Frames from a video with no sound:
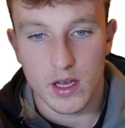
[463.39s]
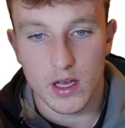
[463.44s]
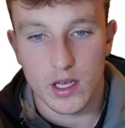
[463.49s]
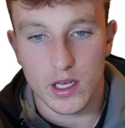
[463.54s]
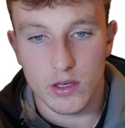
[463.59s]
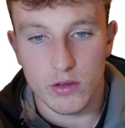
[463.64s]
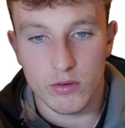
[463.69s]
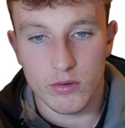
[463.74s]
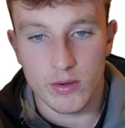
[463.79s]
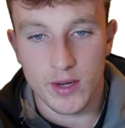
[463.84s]

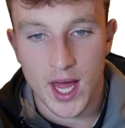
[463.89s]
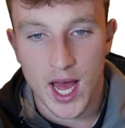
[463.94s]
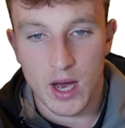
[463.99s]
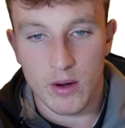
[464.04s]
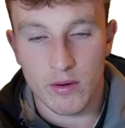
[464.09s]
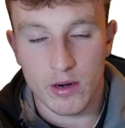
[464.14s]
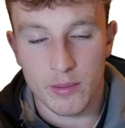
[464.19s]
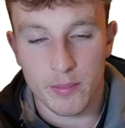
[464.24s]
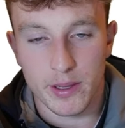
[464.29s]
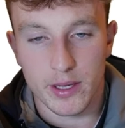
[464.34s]
You do not
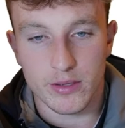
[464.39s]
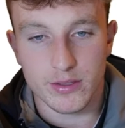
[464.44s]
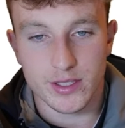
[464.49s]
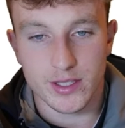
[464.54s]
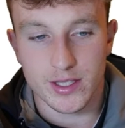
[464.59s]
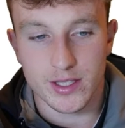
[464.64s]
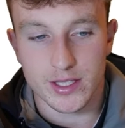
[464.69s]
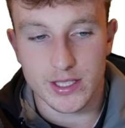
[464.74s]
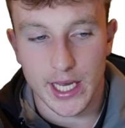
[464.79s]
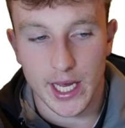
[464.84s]
want to be
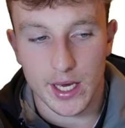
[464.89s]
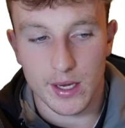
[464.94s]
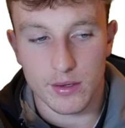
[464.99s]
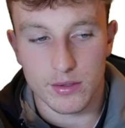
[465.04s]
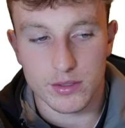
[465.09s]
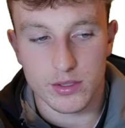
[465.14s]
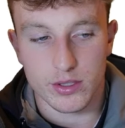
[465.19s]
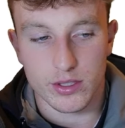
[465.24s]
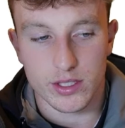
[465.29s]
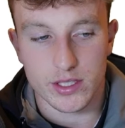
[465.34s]
using these
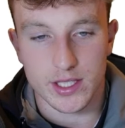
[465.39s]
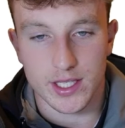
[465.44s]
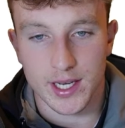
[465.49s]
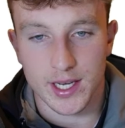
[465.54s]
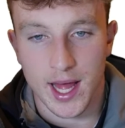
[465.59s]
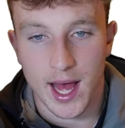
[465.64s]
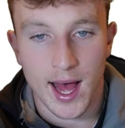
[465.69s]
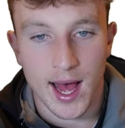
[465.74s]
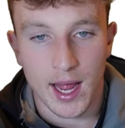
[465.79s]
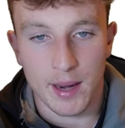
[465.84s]
candles. They're just
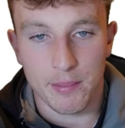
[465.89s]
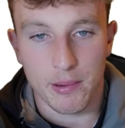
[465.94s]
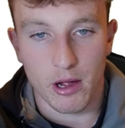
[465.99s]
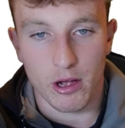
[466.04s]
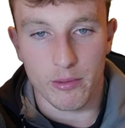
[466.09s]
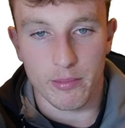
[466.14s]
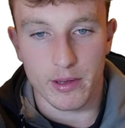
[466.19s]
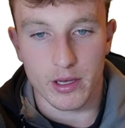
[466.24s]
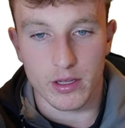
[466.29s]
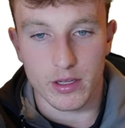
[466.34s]
not high
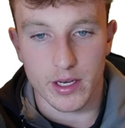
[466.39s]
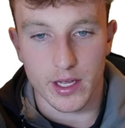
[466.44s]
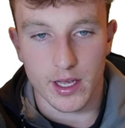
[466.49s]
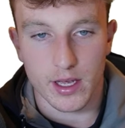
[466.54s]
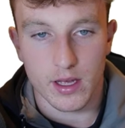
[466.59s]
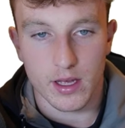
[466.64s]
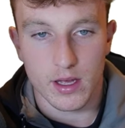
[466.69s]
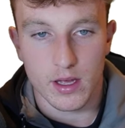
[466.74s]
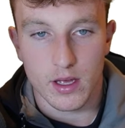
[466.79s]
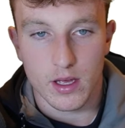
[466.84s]
probability.